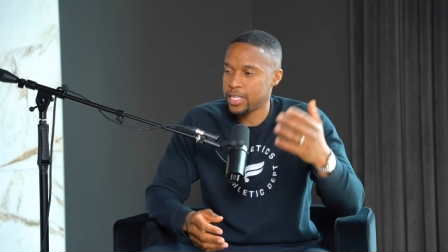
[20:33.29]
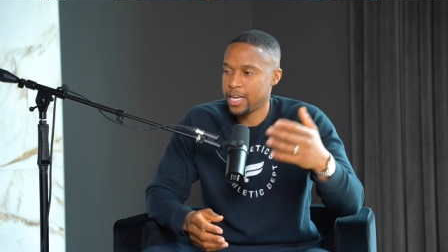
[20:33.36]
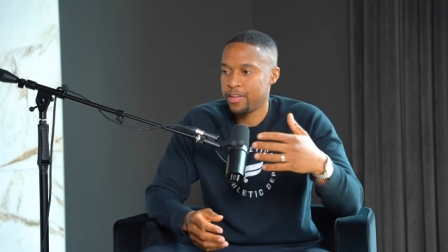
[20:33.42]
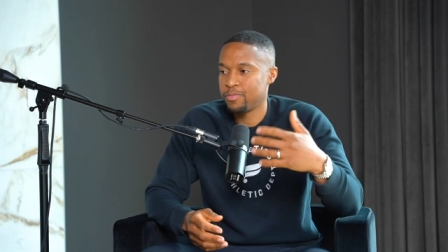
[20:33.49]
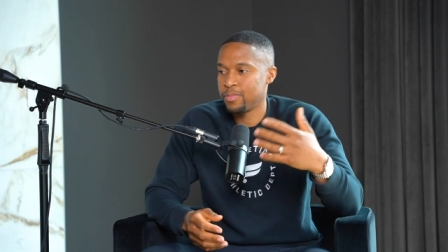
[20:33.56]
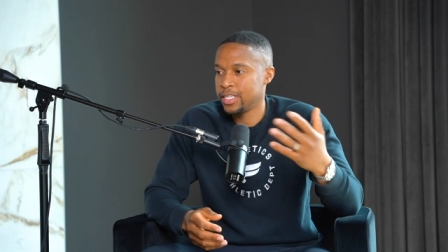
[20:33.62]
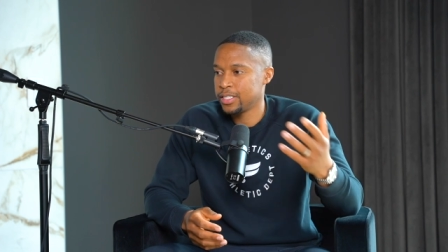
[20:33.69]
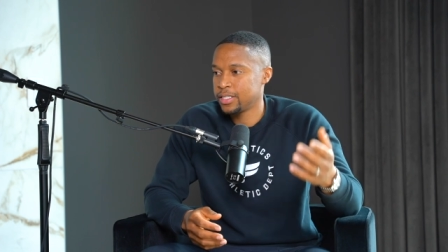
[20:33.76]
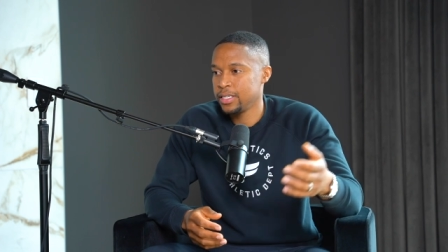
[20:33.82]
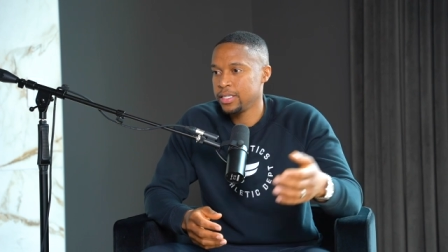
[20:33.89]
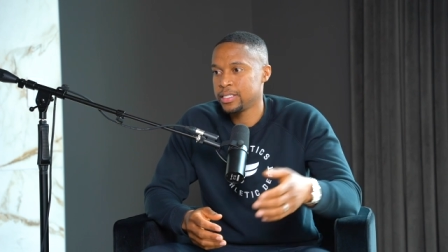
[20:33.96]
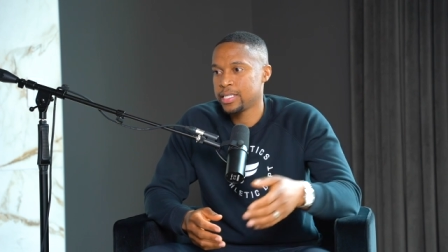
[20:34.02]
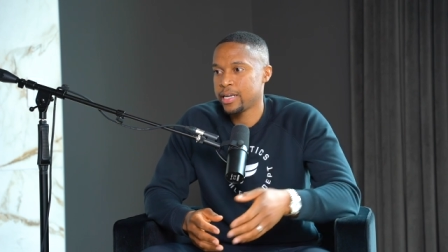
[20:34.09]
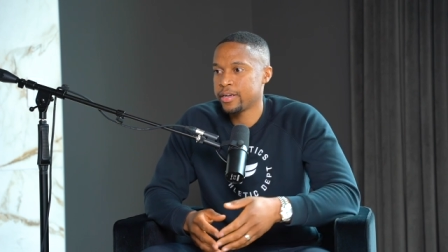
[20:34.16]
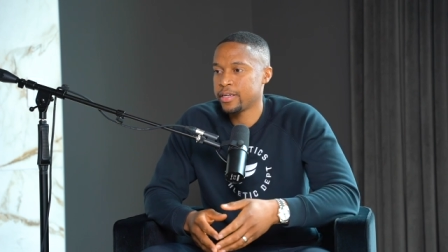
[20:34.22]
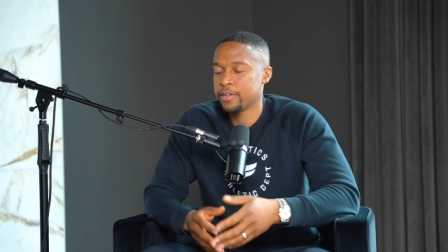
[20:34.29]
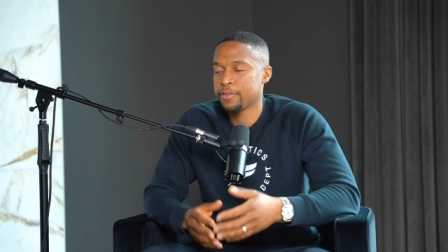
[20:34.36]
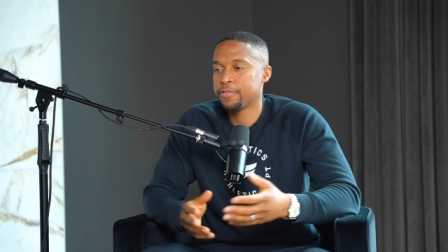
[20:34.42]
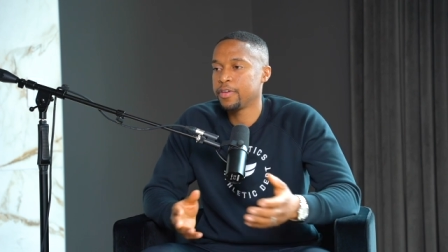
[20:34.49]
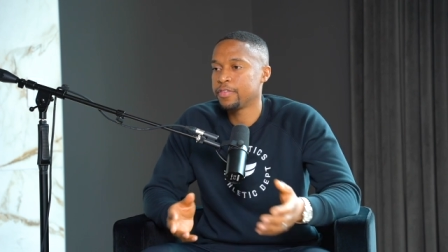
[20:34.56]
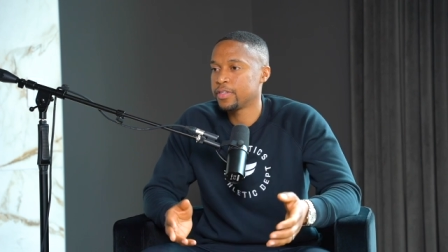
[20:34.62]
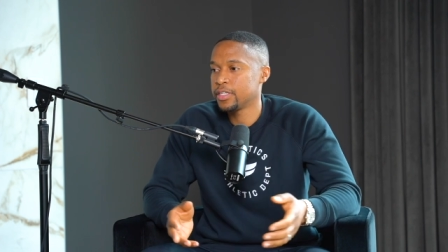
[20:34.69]
I have mentees that are in their
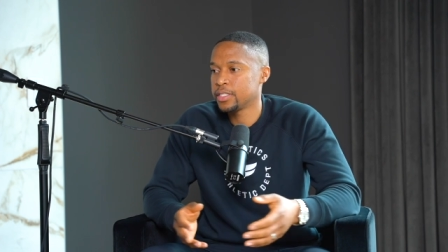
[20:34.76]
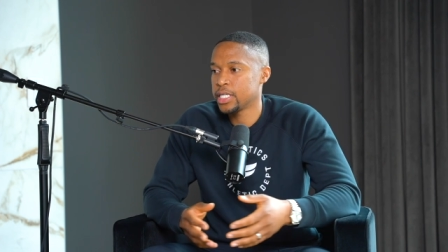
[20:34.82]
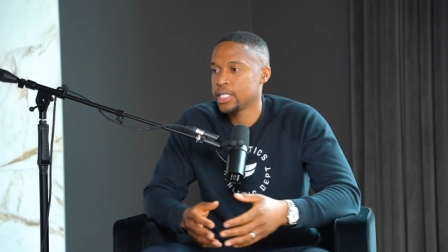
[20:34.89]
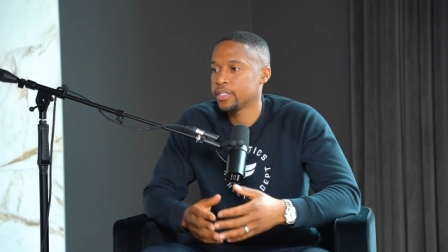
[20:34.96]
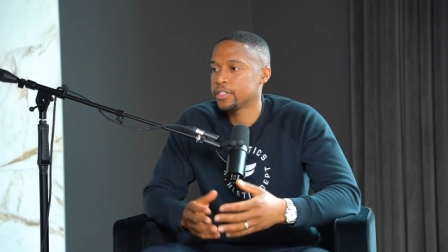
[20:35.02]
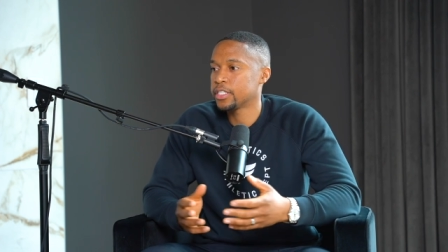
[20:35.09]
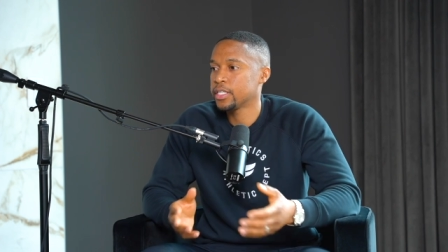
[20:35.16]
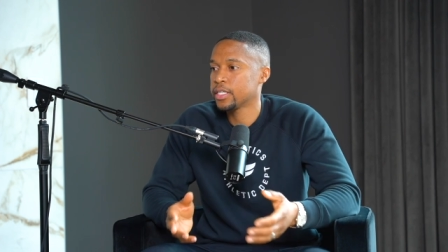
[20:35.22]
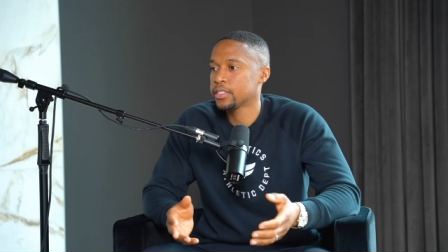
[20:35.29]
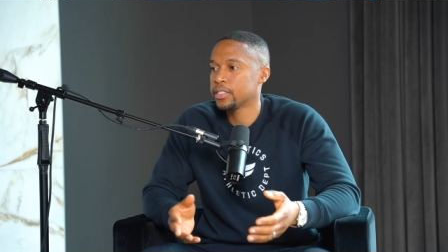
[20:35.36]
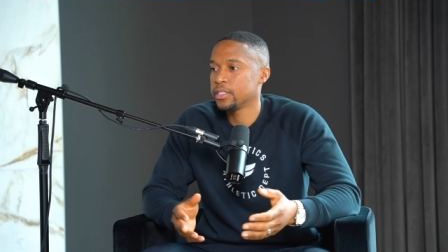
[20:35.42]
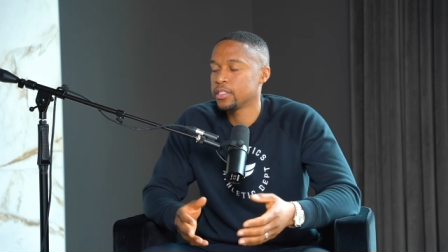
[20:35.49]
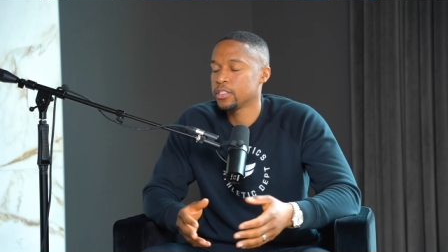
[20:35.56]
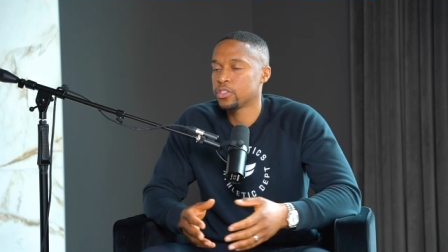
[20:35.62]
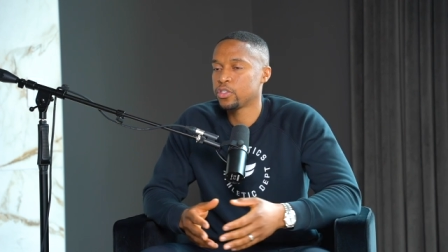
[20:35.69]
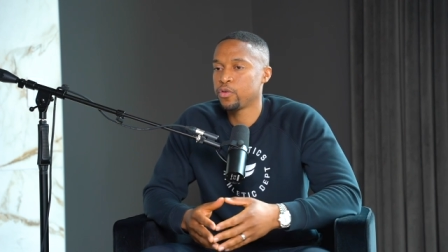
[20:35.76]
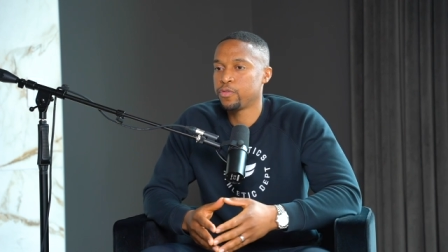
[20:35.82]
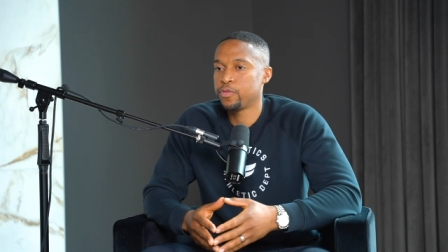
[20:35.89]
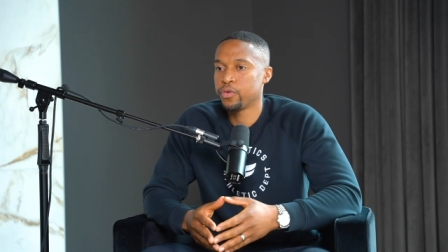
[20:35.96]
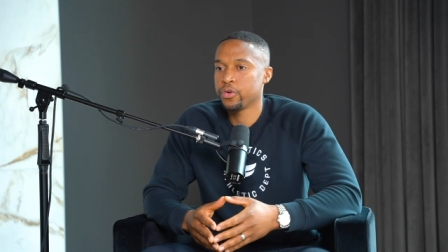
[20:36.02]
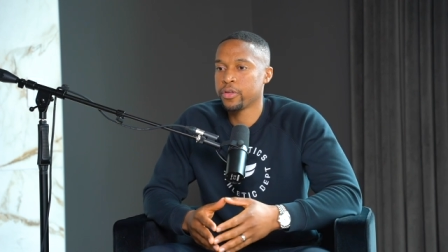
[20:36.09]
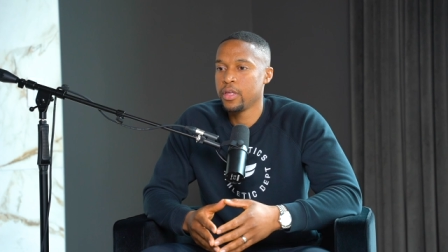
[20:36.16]
fifties and their sixties and so
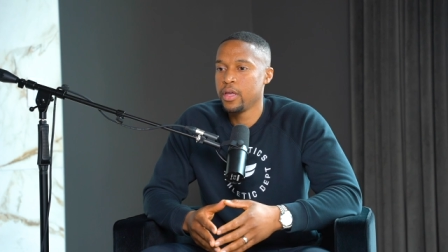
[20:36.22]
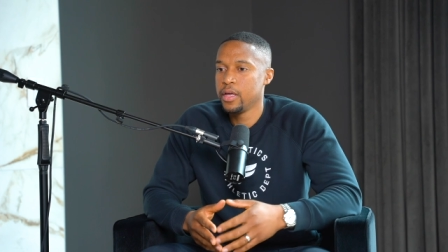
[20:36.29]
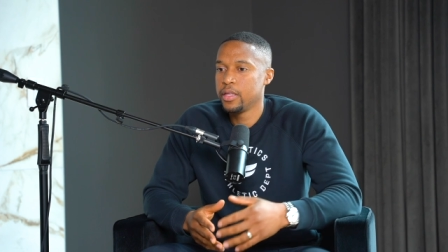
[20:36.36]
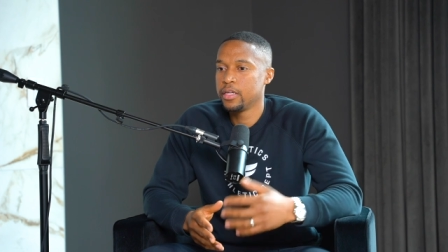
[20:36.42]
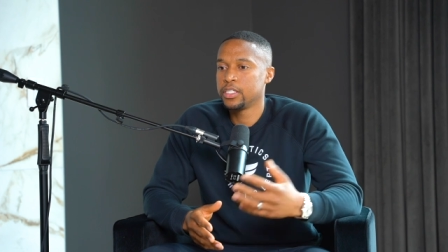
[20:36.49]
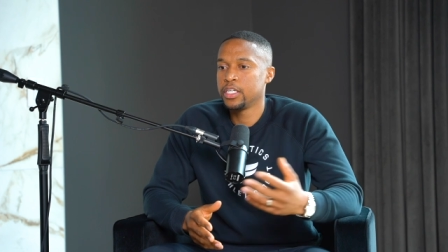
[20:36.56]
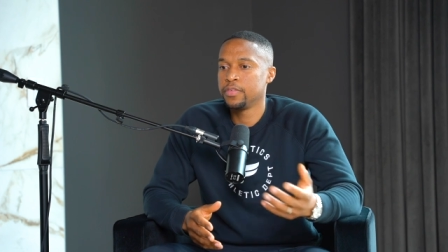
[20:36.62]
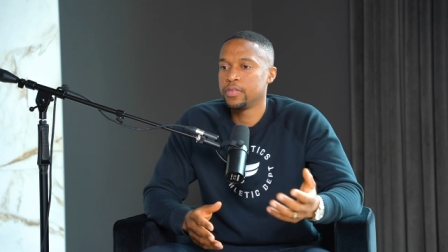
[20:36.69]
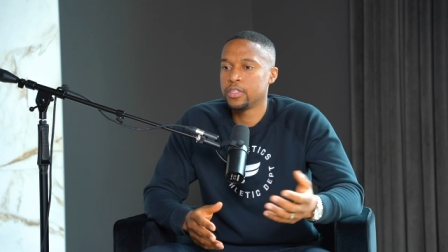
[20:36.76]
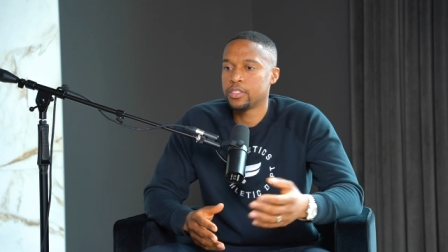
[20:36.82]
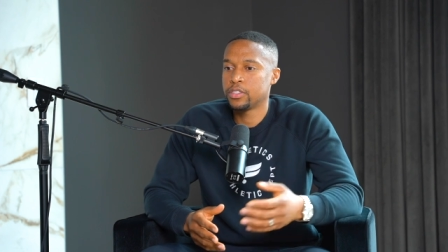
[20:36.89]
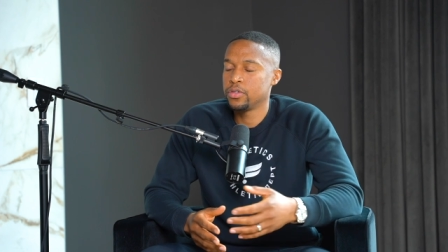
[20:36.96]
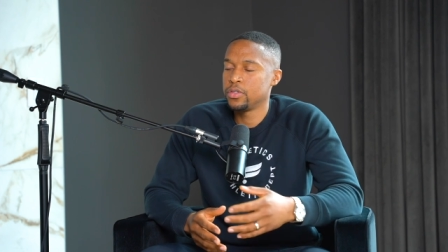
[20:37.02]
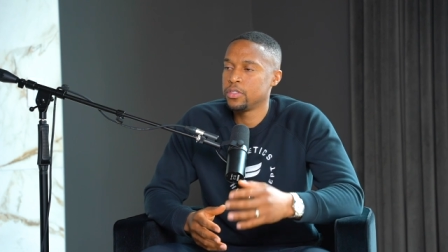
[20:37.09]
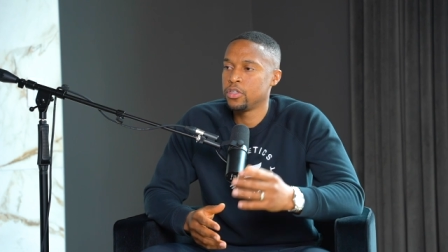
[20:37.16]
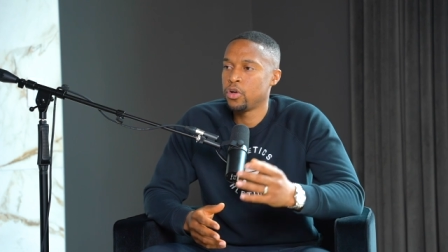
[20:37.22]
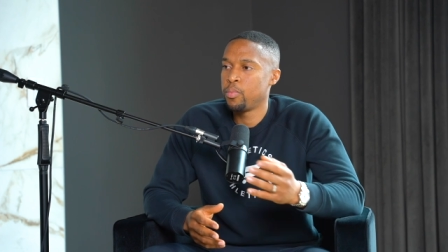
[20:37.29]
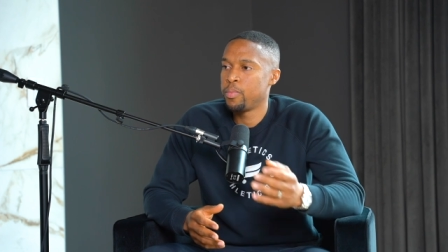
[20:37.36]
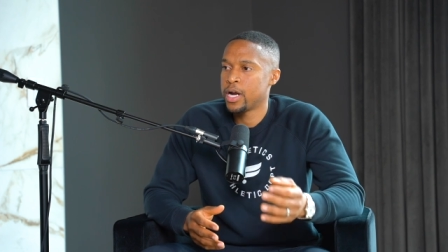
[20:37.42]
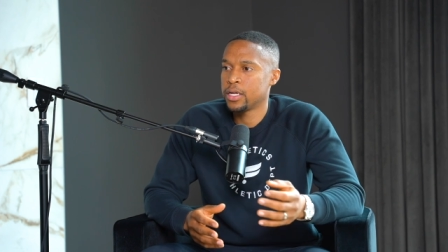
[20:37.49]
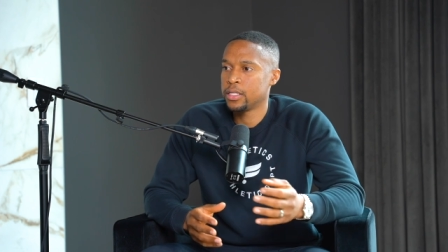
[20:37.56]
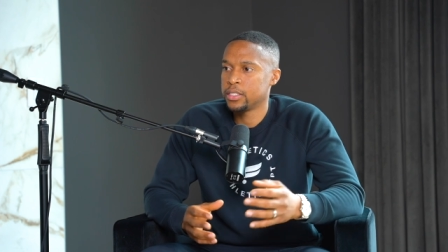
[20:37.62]
forth there's even a student, you know,
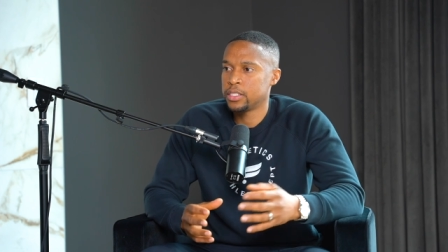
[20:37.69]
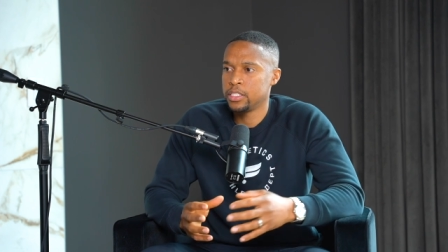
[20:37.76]
Maryland.